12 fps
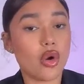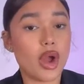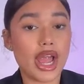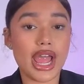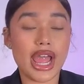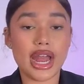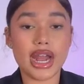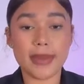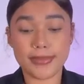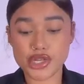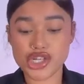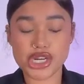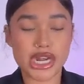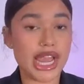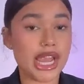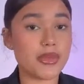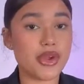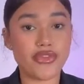go ahead and put your
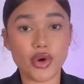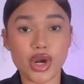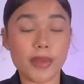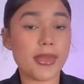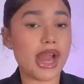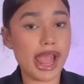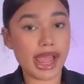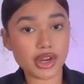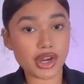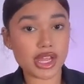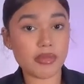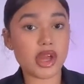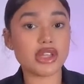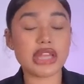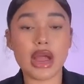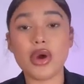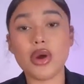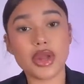name, your phone number, and your email.
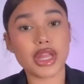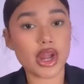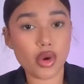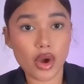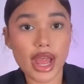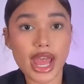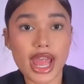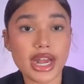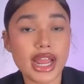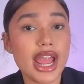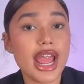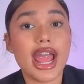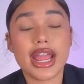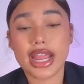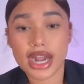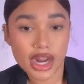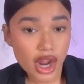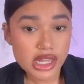That way we can go ahead
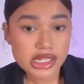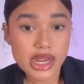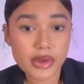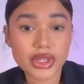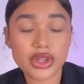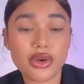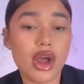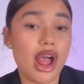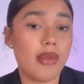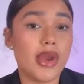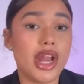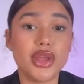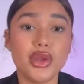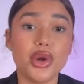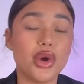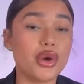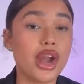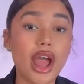and get in contact with you. I'm letting you
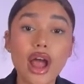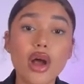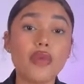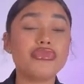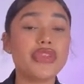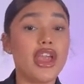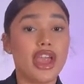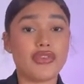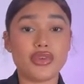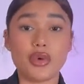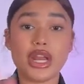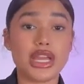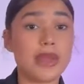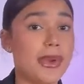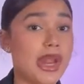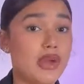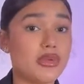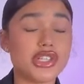know now. If you want to keep
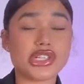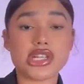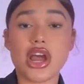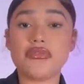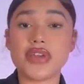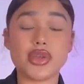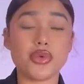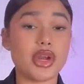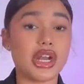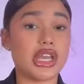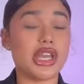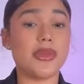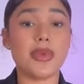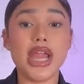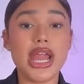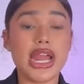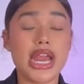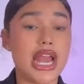playing with yourself and you want to keep
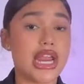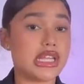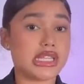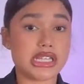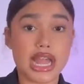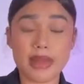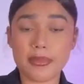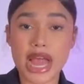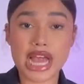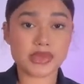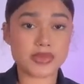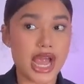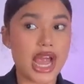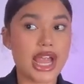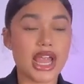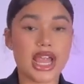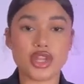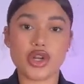letting the time pass
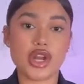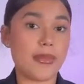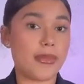by and you're